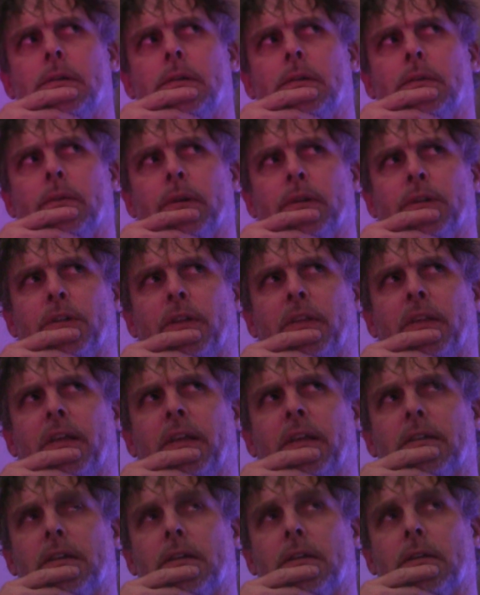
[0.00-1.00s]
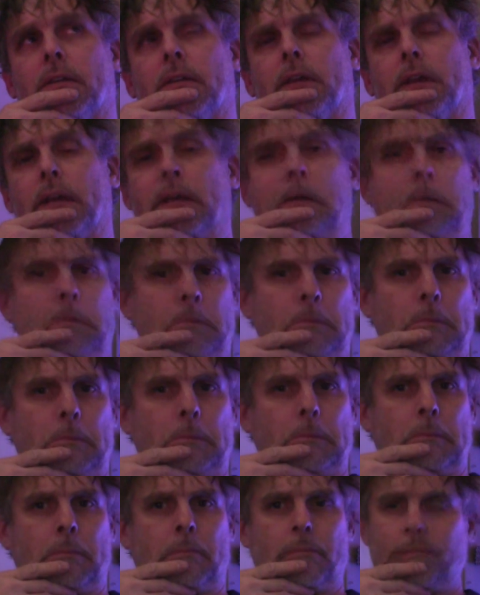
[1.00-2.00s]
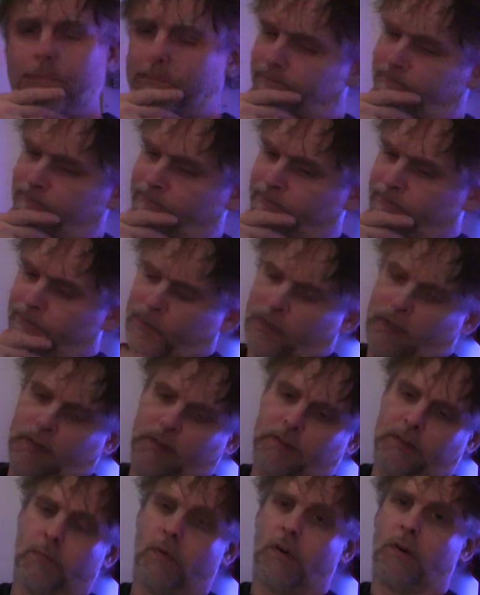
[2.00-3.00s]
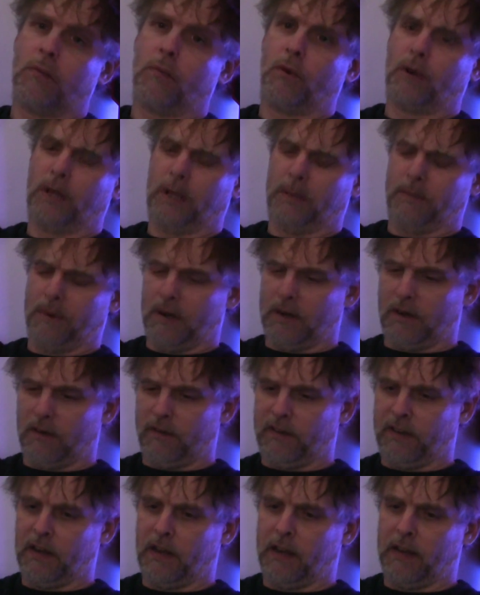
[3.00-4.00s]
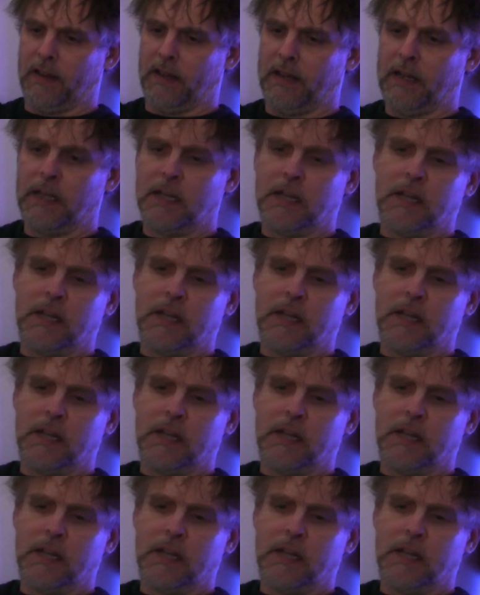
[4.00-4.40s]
which I think is a good thing. Tomorrow morning it might not feel like that.